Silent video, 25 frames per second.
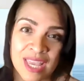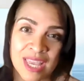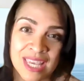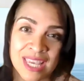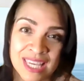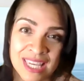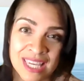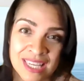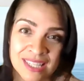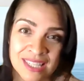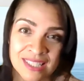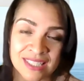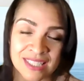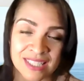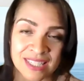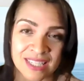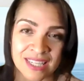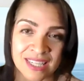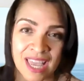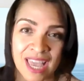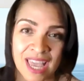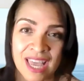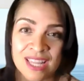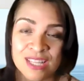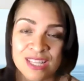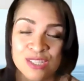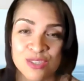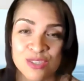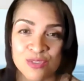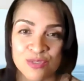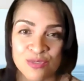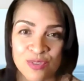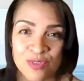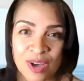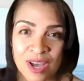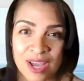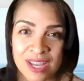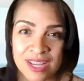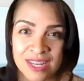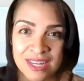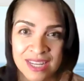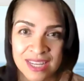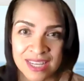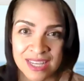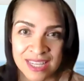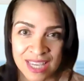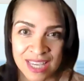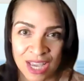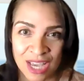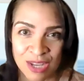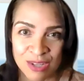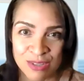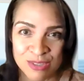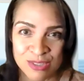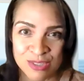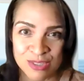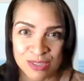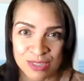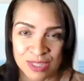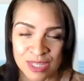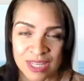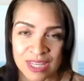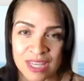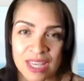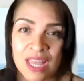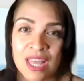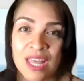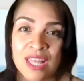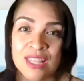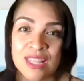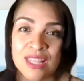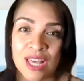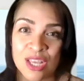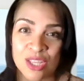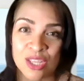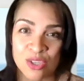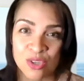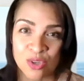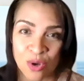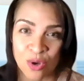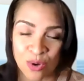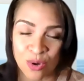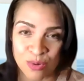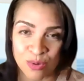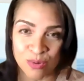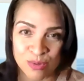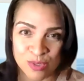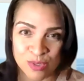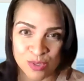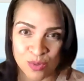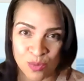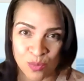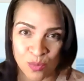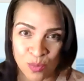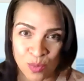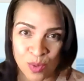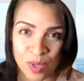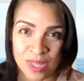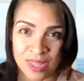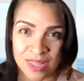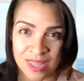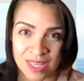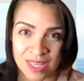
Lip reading: healing and divine counseling that goes with